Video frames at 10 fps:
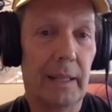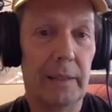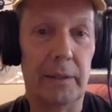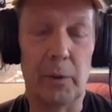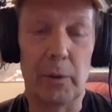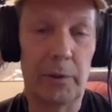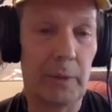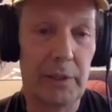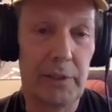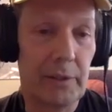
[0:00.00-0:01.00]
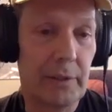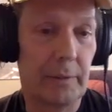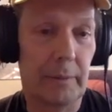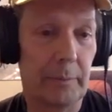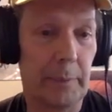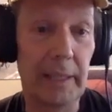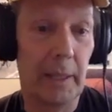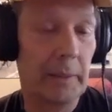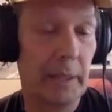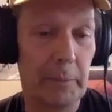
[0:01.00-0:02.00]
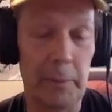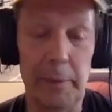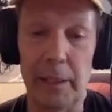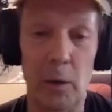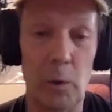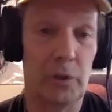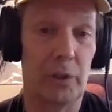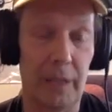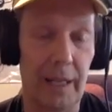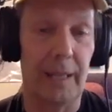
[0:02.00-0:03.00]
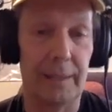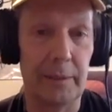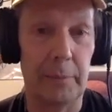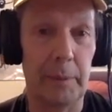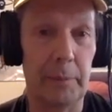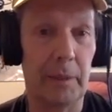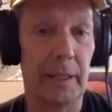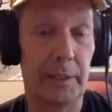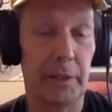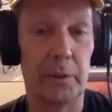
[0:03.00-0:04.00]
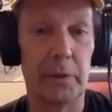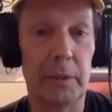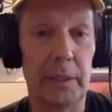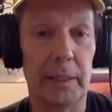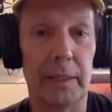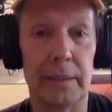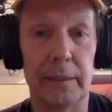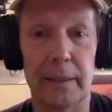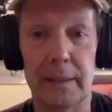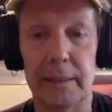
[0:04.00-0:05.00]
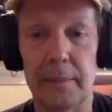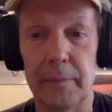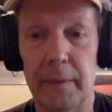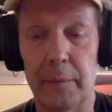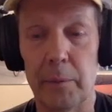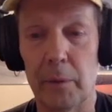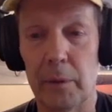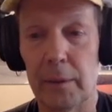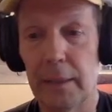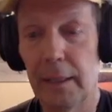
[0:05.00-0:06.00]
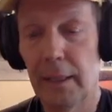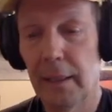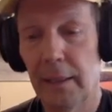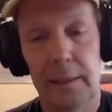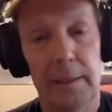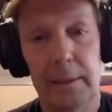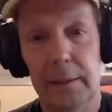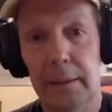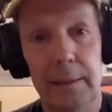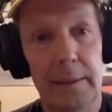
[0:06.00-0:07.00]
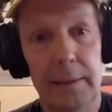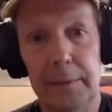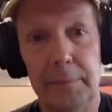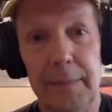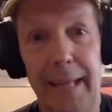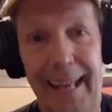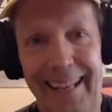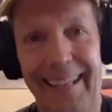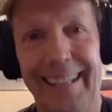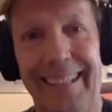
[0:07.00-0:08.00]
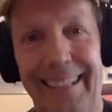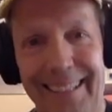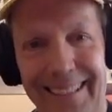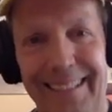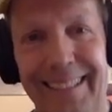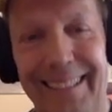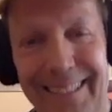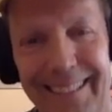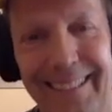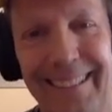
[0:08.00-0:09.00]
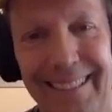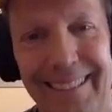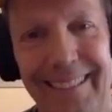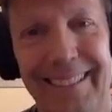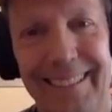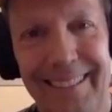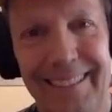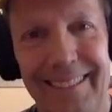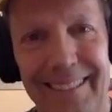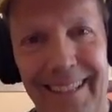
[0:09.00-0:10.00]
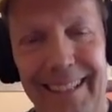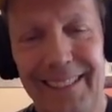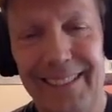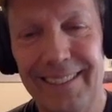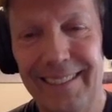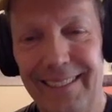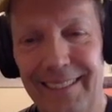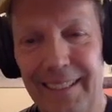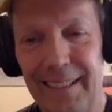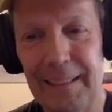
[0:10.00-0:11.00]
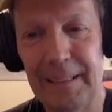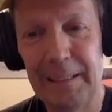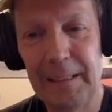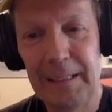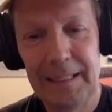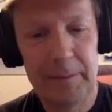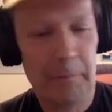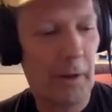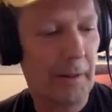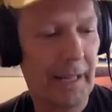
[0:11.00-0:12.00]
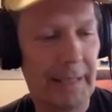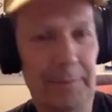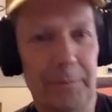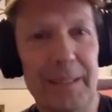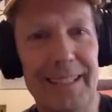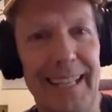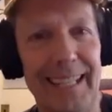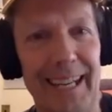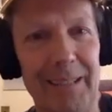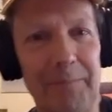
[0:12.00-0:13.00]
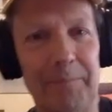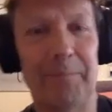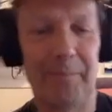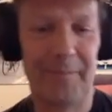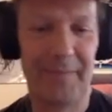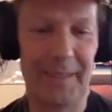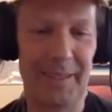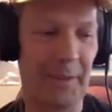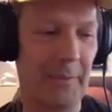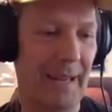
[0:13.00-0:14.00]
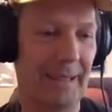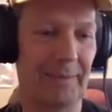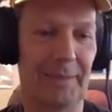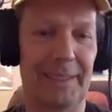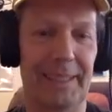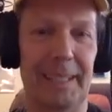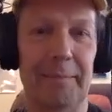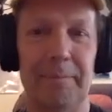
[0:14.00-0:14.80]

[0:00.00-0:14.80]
Northwest PNWmtb owes a lot to people like you. And the more... Well, it's taken an army. We got some good people. So nice. Okay. All right, Paul. Take care. Thanks so much. You bet. We'll see ya.